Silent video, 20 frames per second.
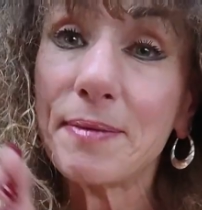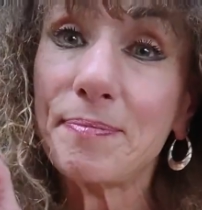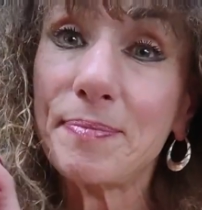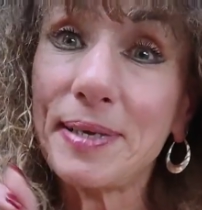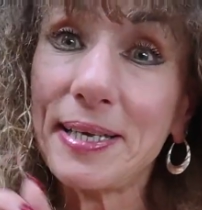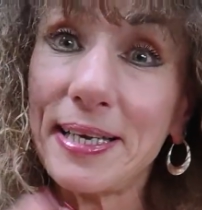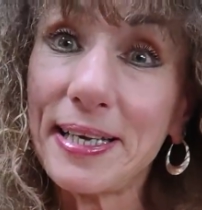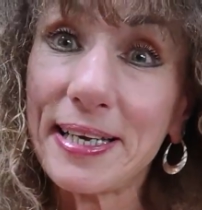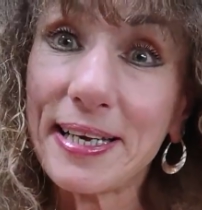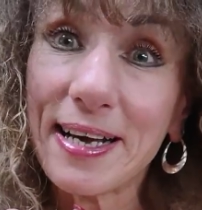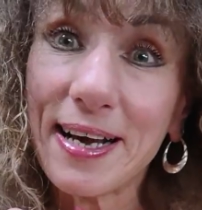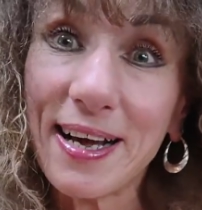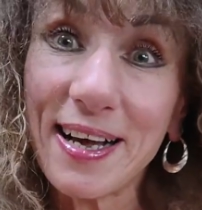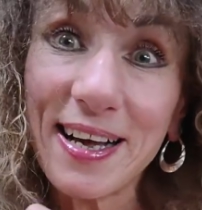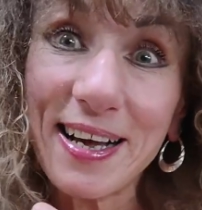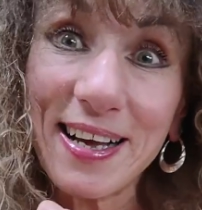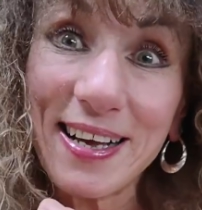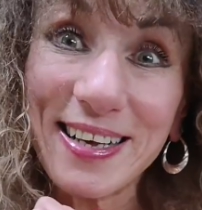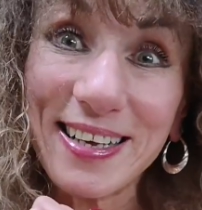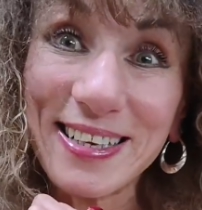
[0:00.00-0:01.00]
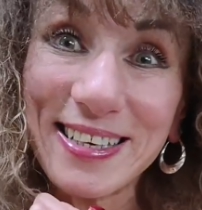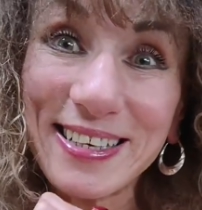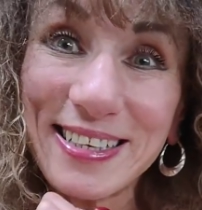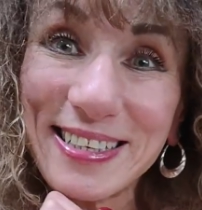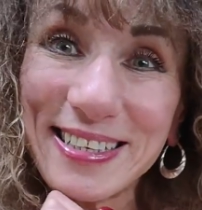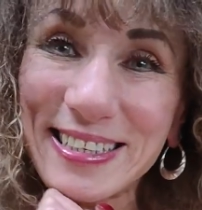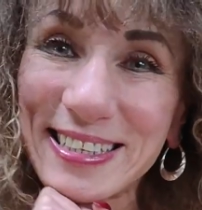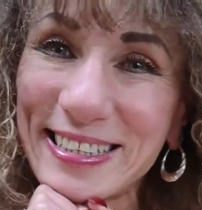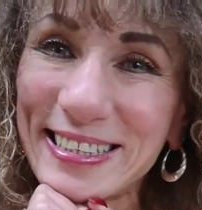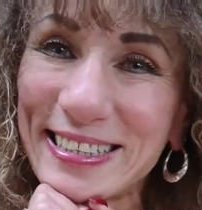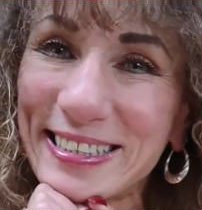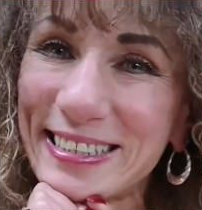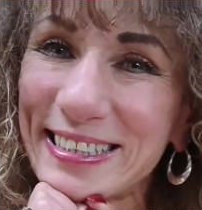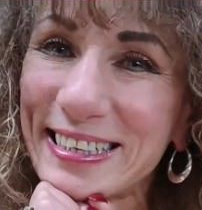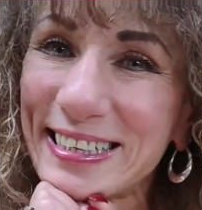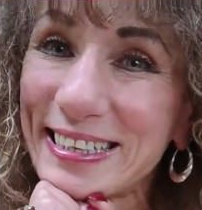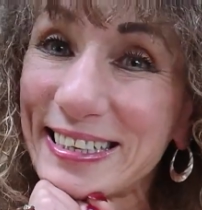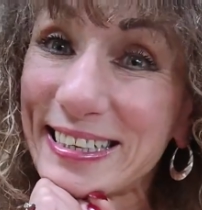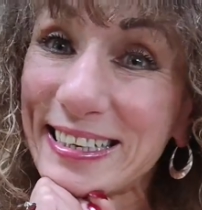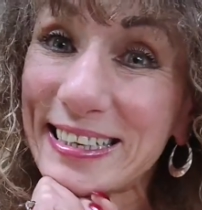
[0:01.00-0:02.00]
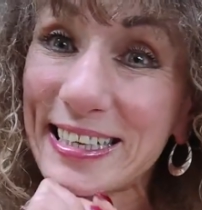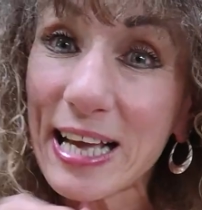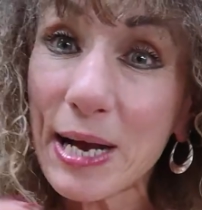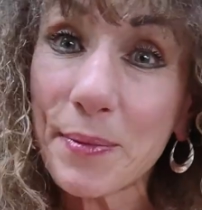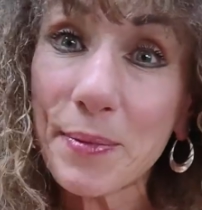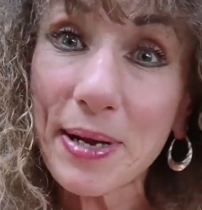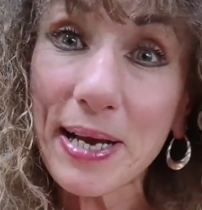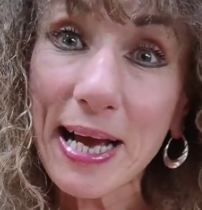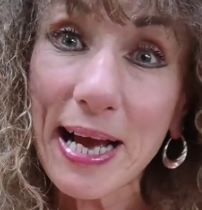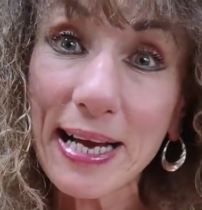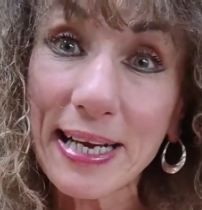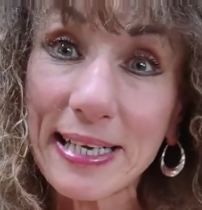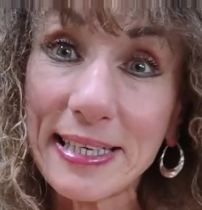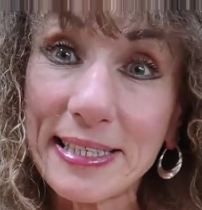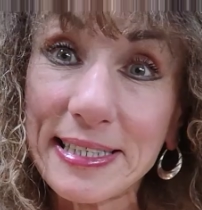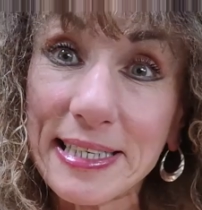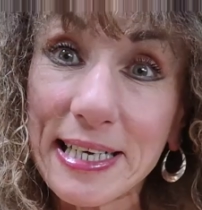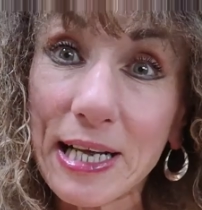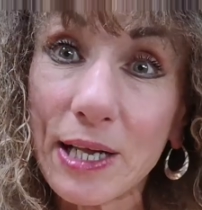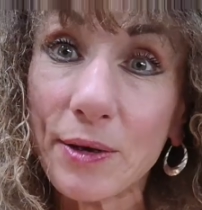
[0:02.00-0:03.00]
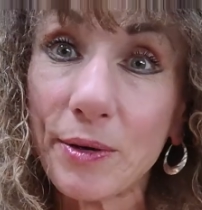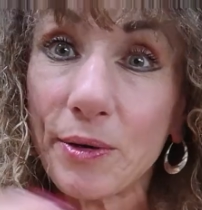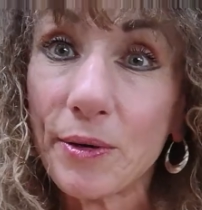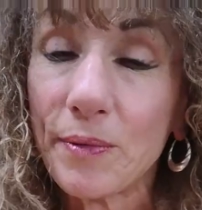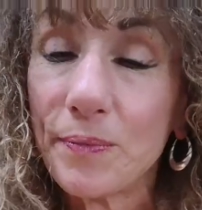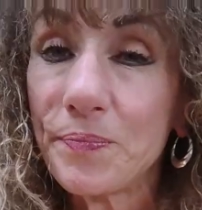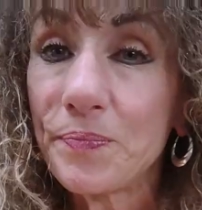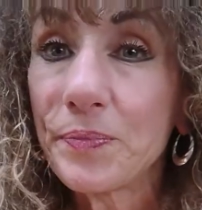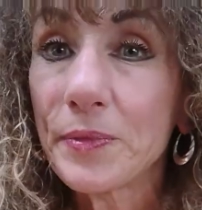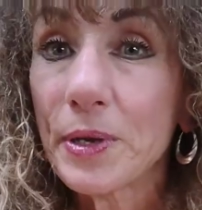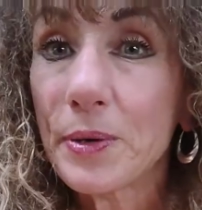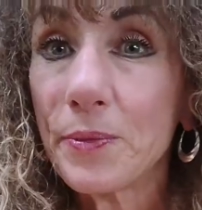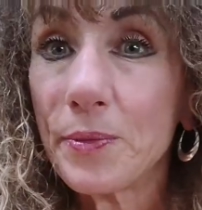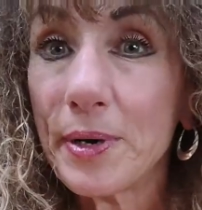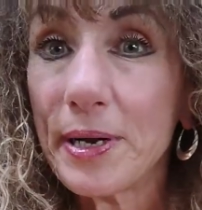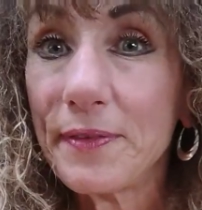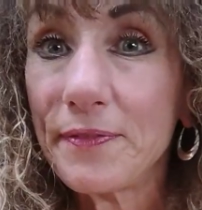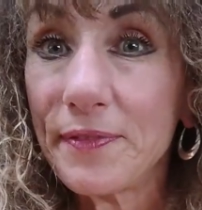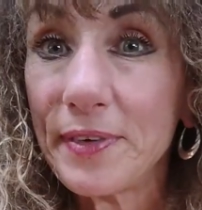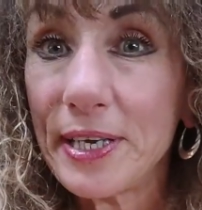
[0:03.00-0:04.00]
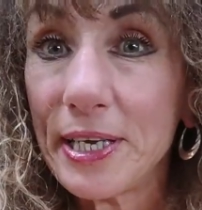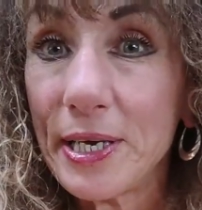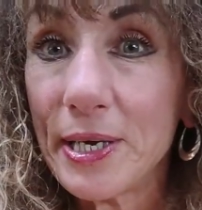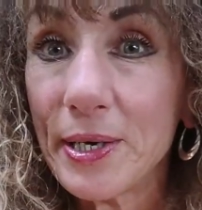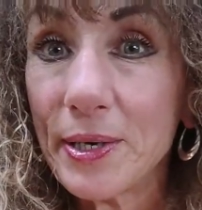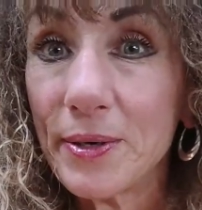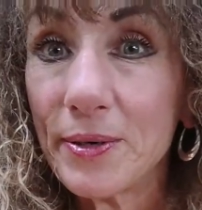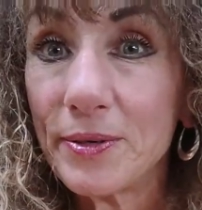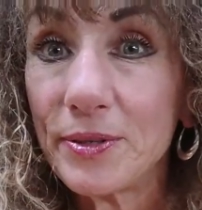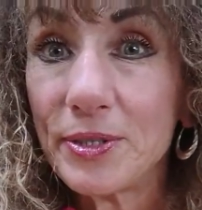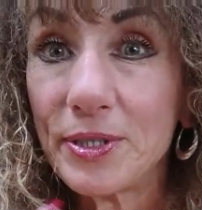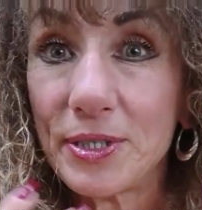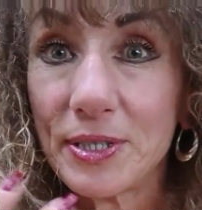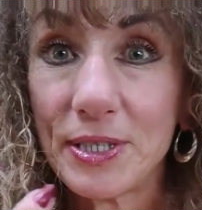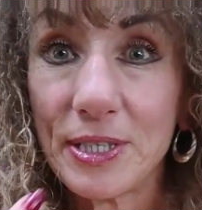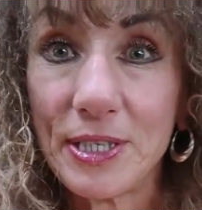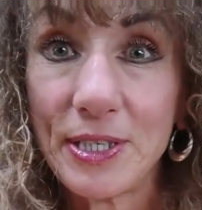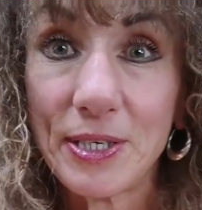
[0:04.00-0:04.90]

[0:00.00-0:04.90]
because that way I can tell what videos,